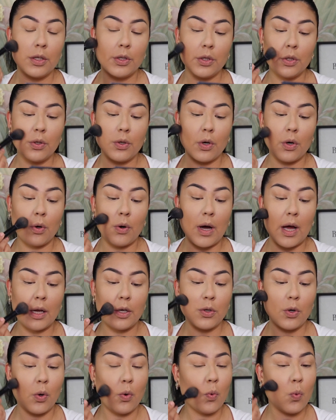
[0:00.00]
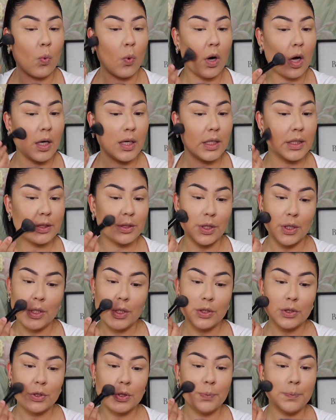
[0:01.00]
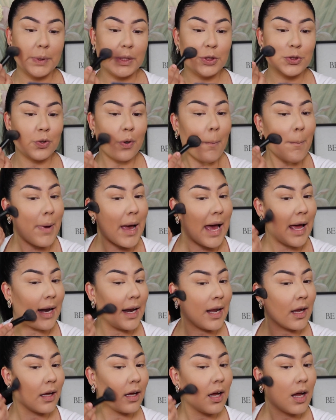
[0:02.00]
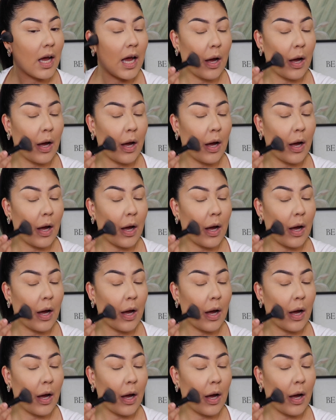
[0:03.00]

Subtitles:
You know, I don't want it to be dramatic.